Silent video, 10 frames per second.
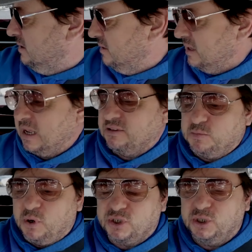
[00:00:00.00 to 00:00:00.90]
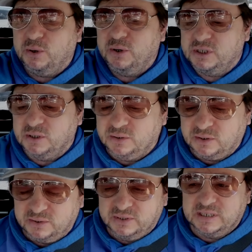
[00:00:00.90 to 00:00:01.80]
They have small storage
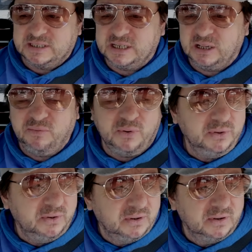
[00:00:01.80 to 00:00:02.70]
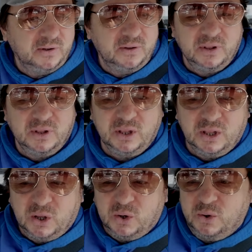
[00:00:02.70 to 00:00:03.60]
on their cell phone,
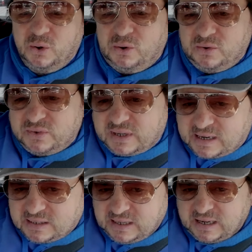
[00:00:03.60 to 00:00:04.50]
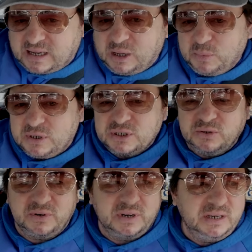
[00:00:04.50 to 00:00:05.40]
or their camera is
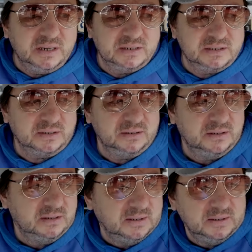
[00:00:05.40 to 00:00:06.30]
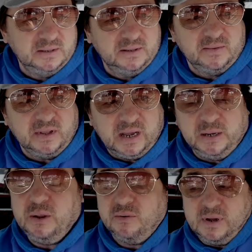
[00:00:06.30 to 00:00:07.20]
overheating. So
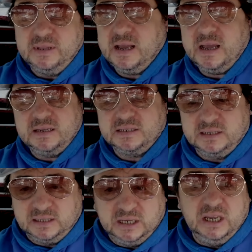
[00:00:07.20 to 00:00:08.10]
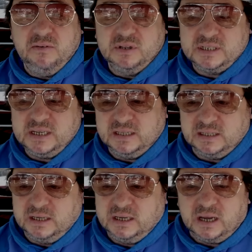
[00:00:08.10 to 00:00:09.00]
I know one guy, he even said
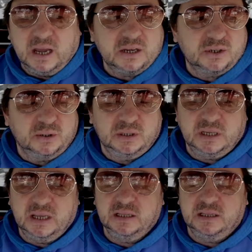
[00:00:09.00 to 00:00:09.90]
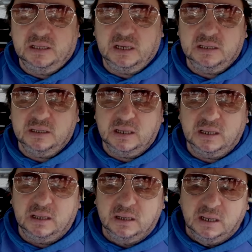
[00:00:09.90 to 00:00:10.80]
that, yeah, I shoot
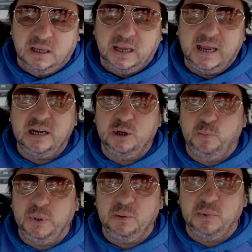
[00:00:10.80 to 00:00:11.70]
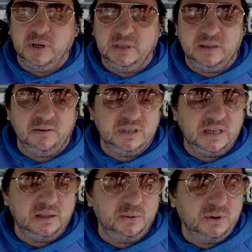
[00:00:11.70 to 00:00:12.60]
1080p, but then
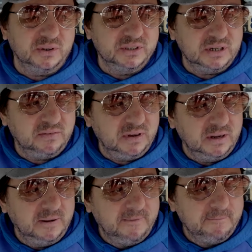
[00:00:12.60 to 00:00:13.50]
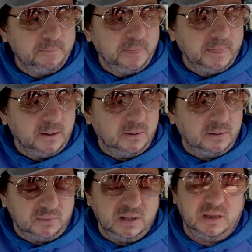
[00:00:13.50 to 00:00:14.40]
I look on TV,
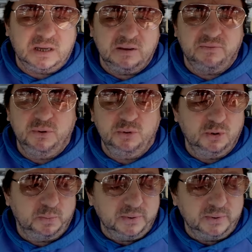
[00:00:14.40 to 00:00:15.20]
well, I have YouTube